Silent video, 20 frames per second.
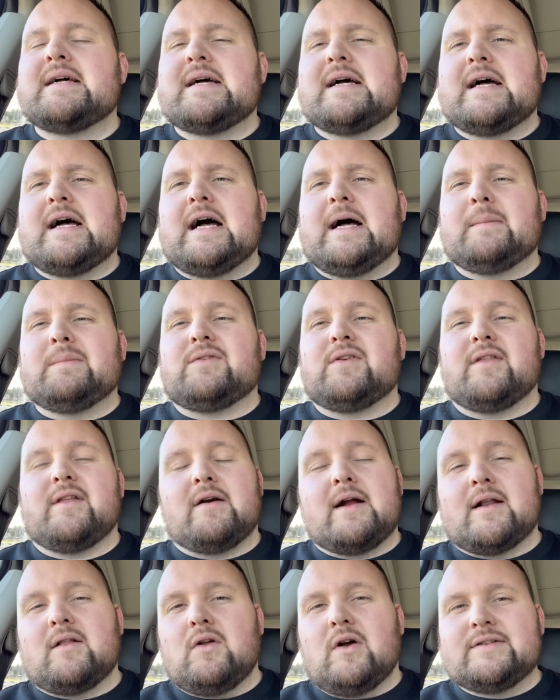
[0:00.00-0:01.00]
Um, so they're
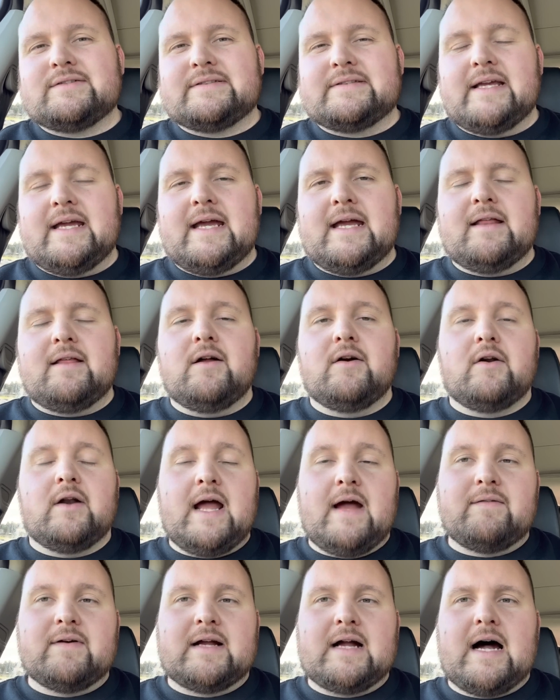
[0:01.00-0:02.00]
at a loss there. They're going to
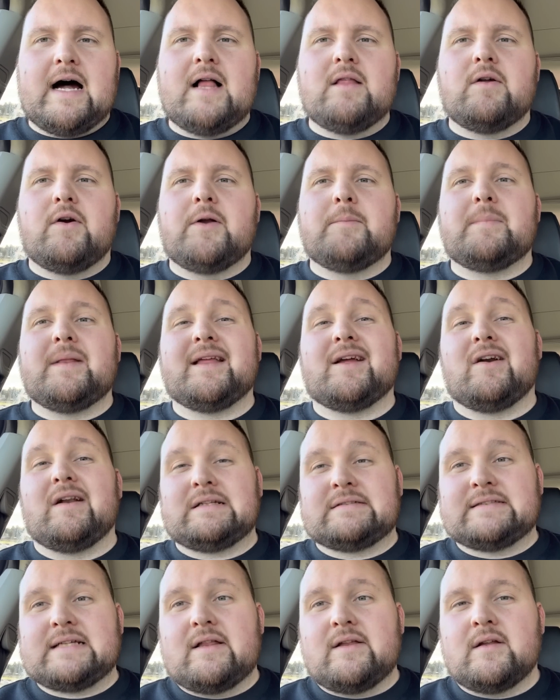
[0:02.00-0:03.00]
have a car loan, but they're going
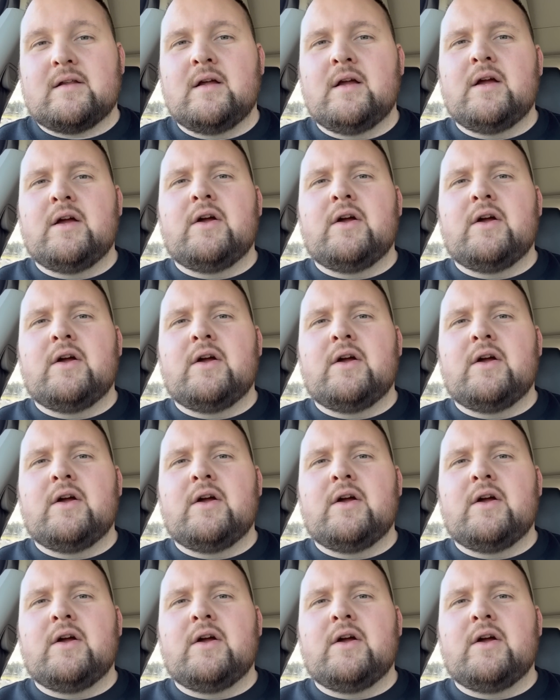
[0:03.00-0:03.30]
to sell it